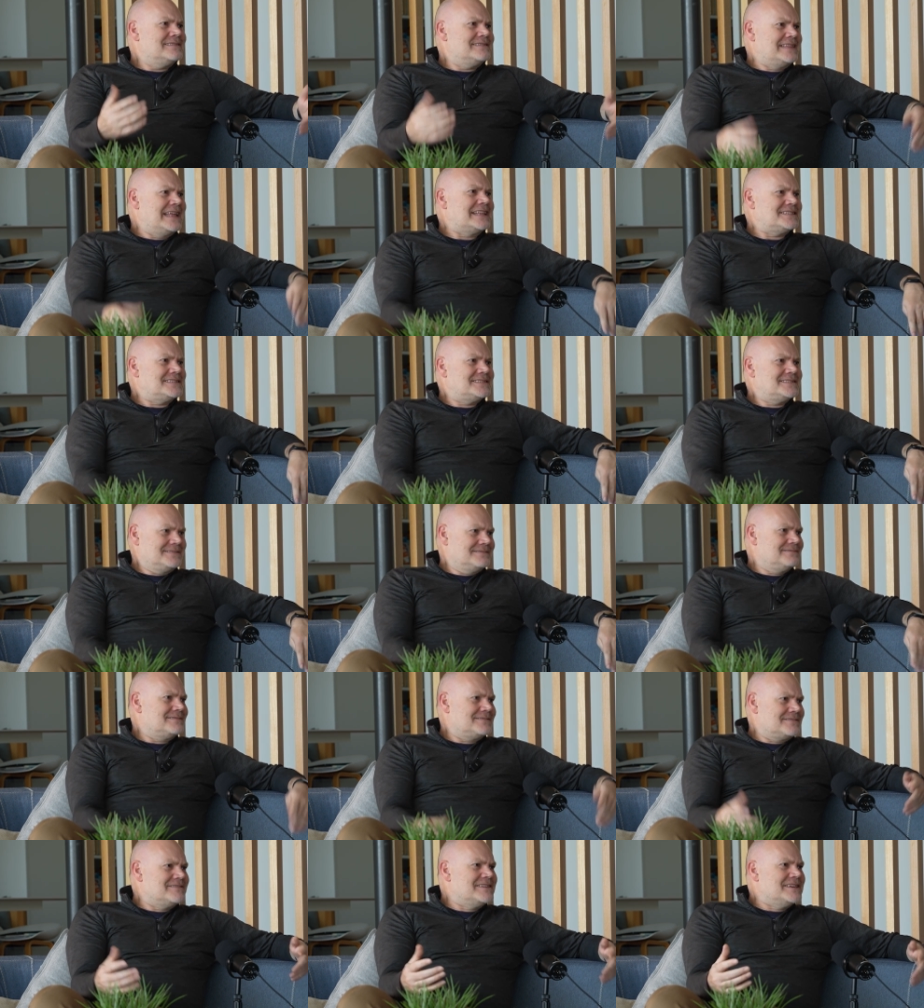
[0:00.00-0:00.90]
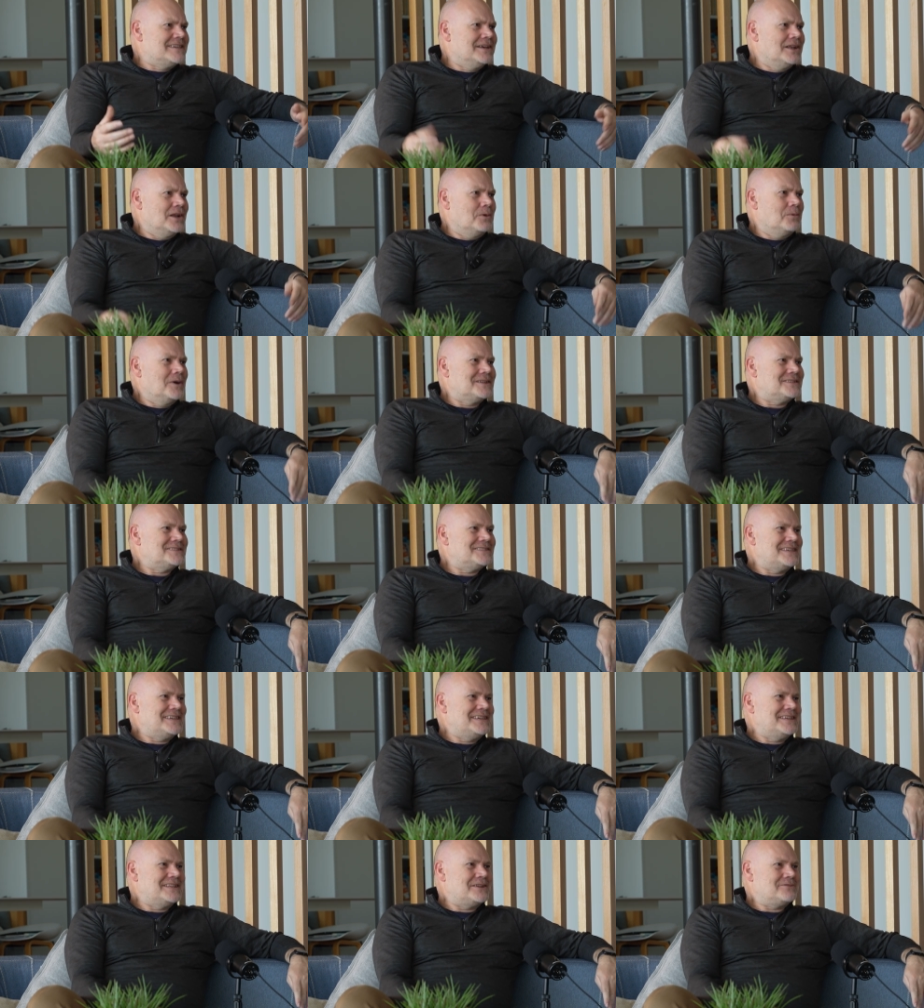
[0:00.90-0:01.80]
that's 3 kilowatts
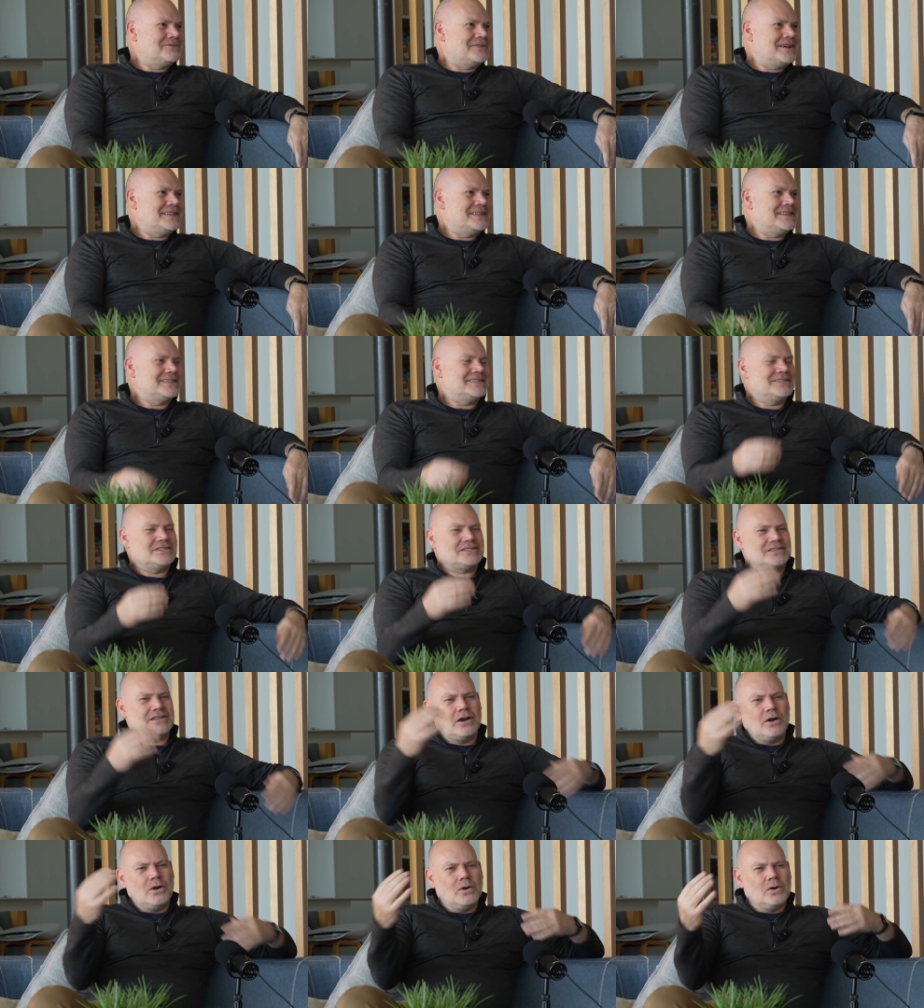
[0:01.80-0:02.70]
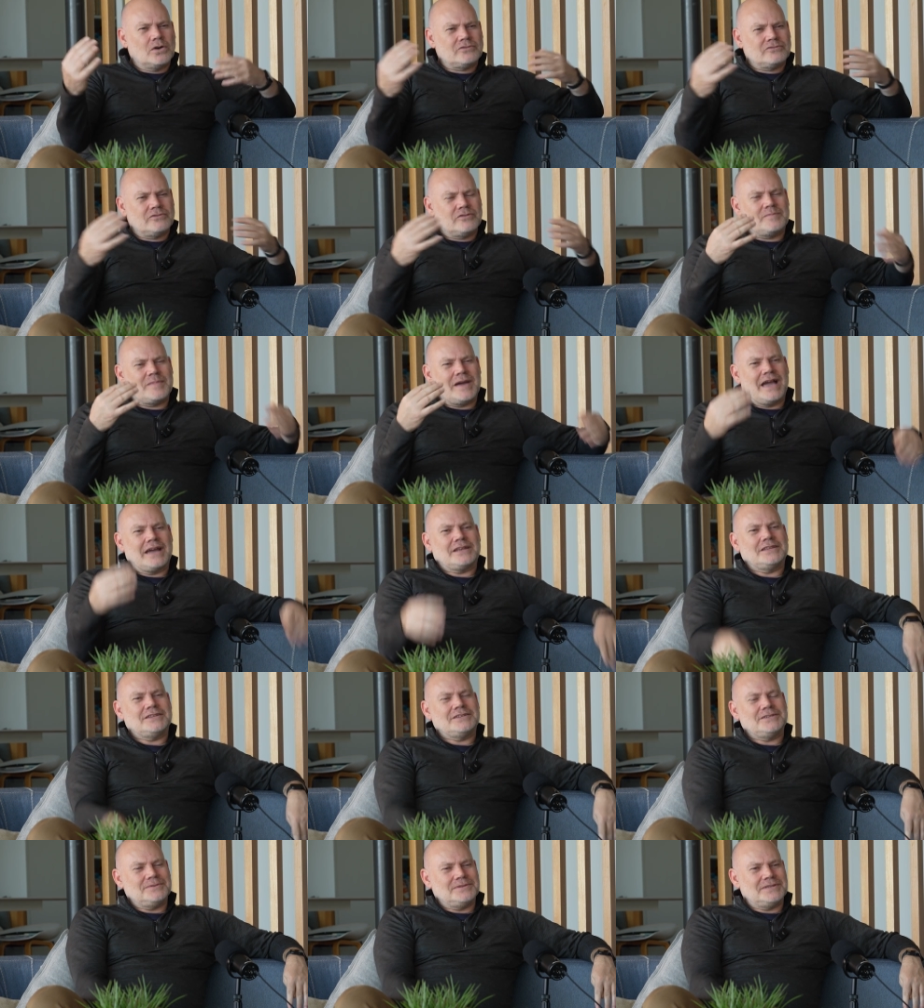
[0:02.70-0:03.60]
to heat it, right? It's just an order of
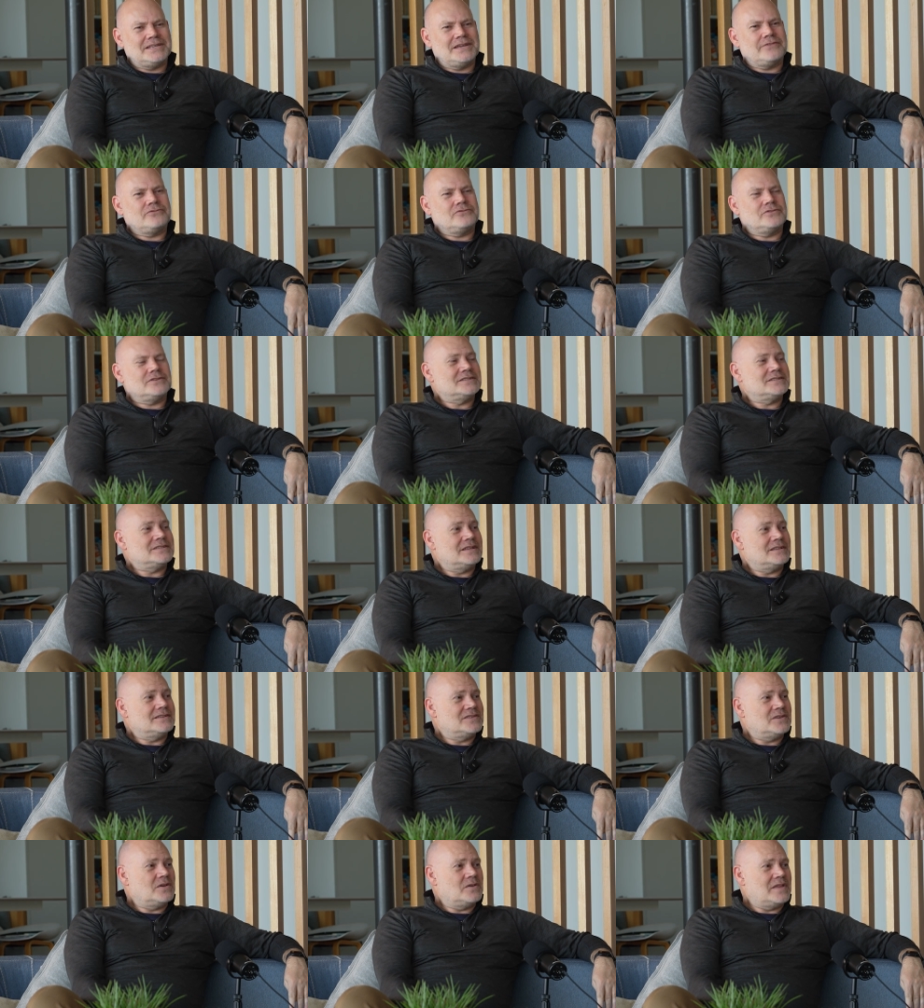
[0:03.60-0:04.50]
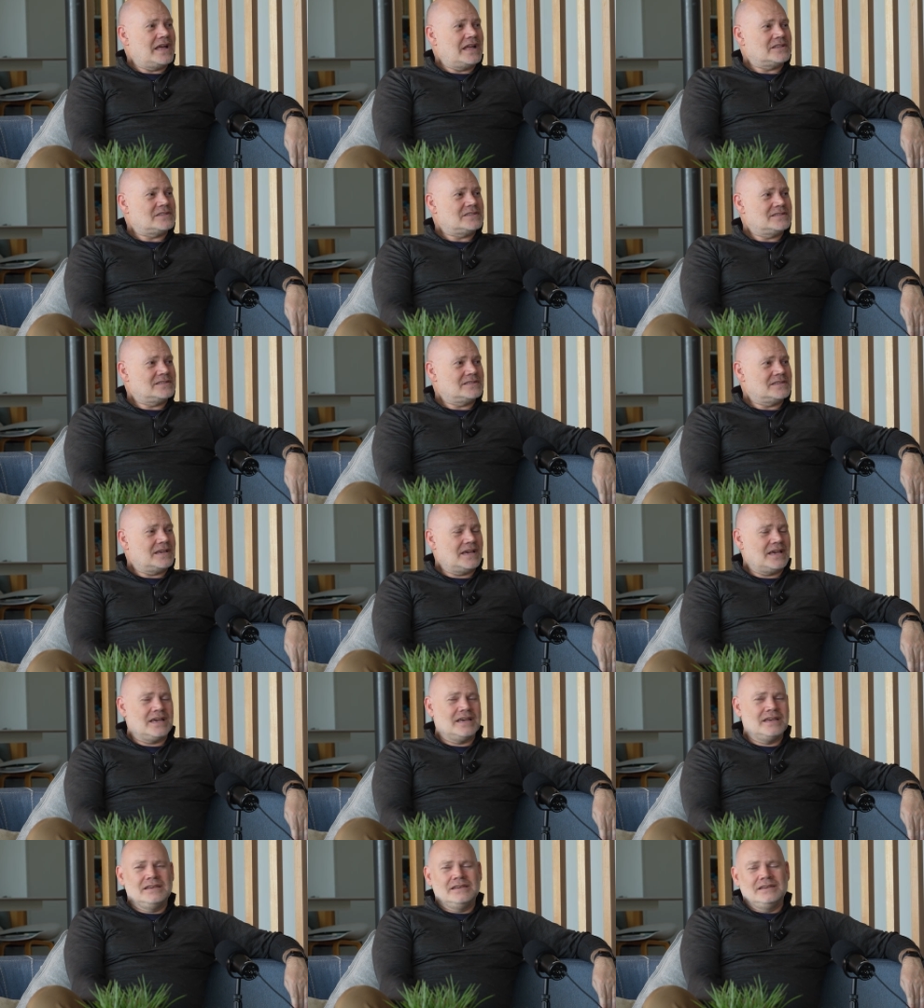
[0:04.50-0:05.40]
magnitude difference. And so that's
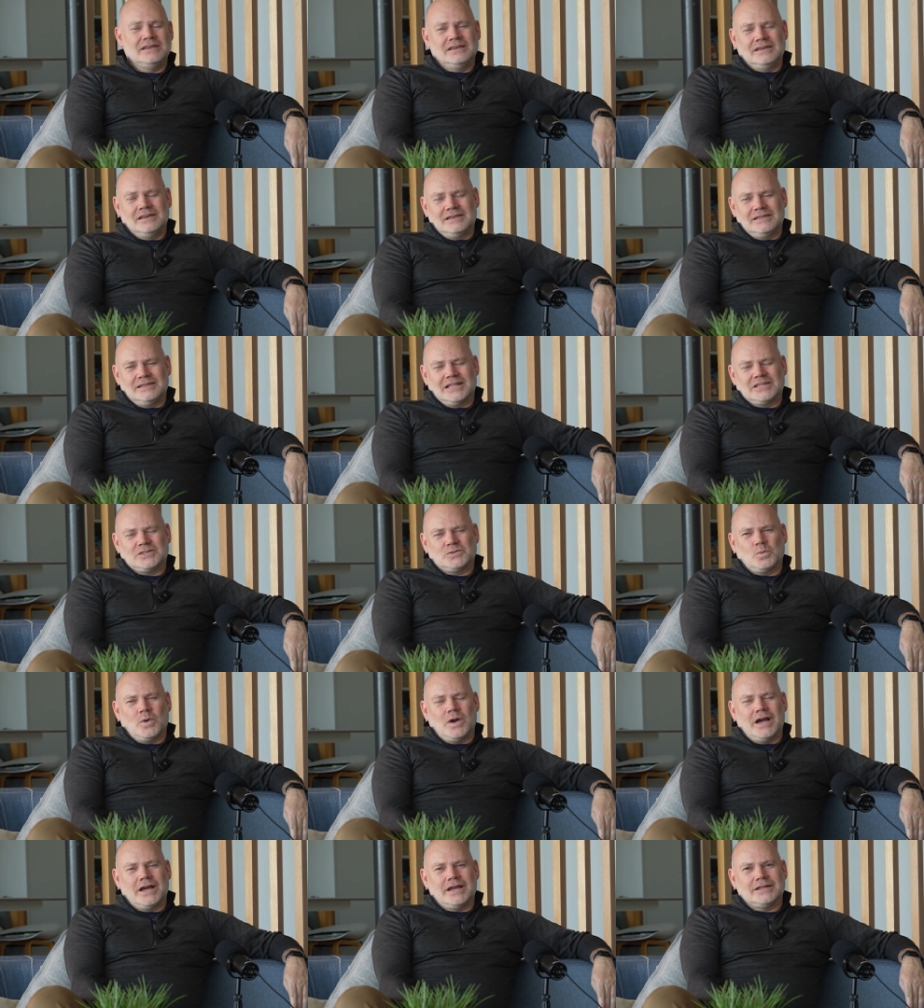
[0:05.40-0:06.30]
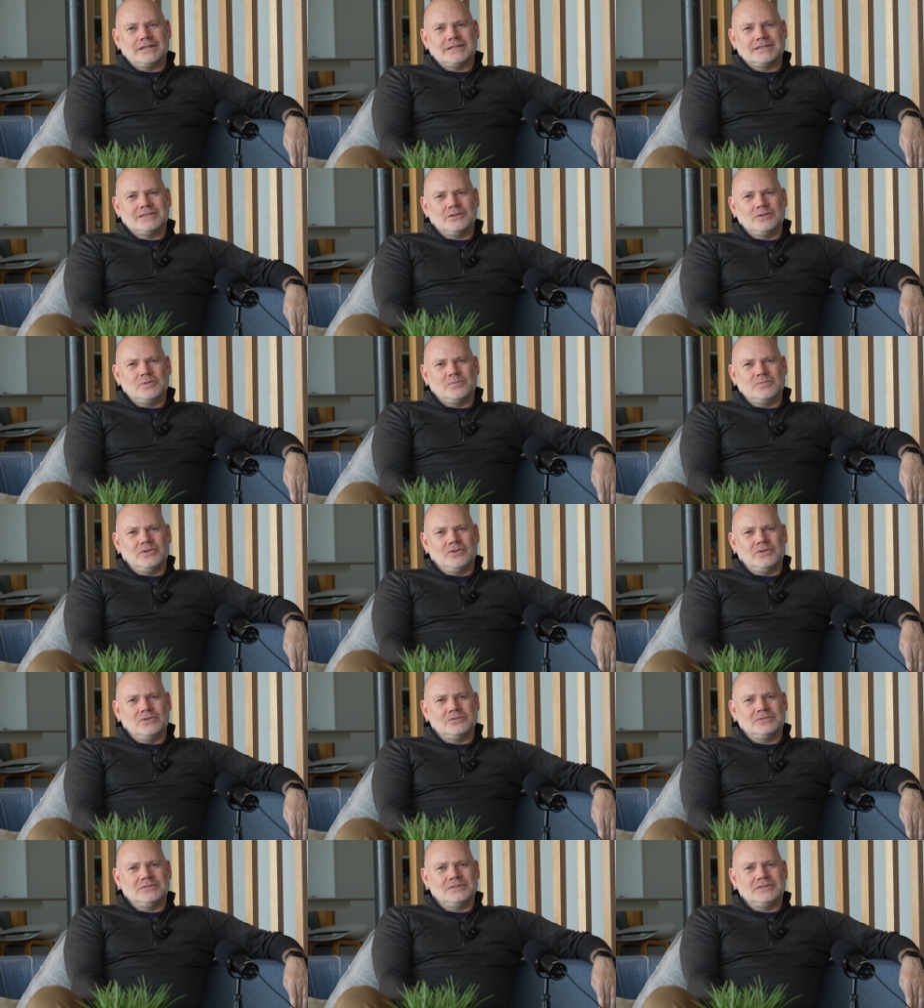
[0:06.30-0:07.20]
why it's so
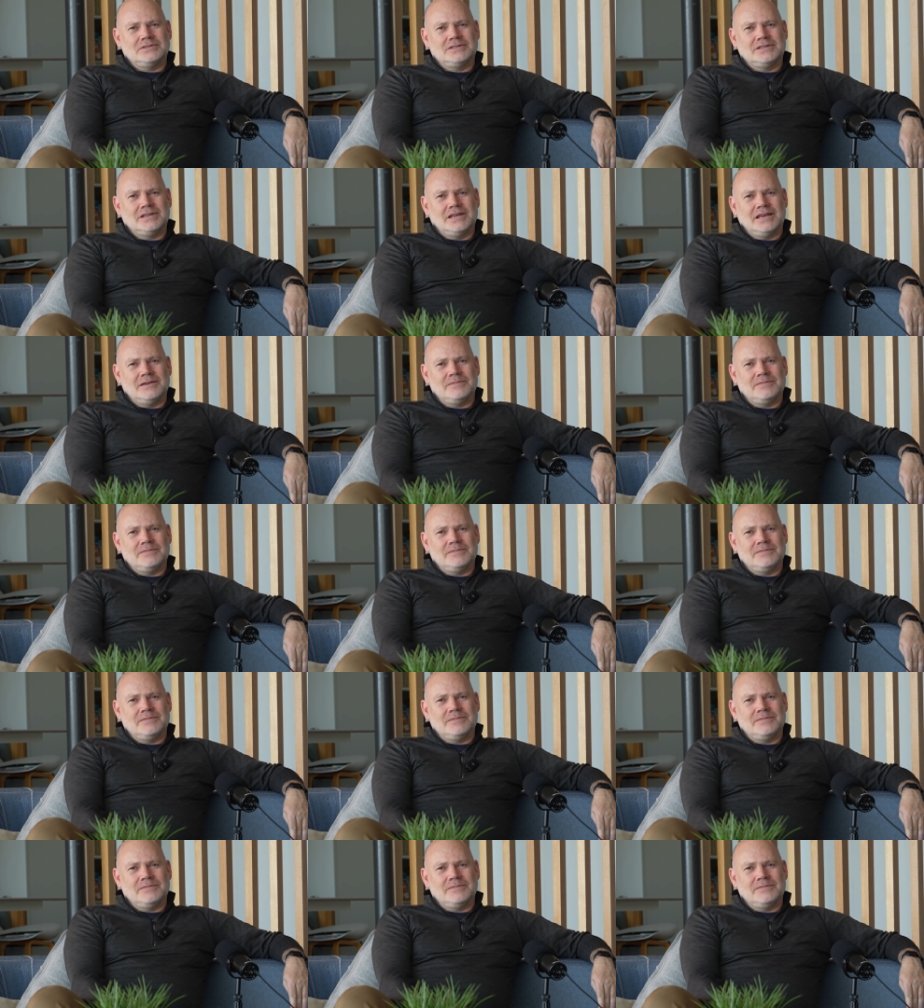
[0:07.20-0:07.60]
important.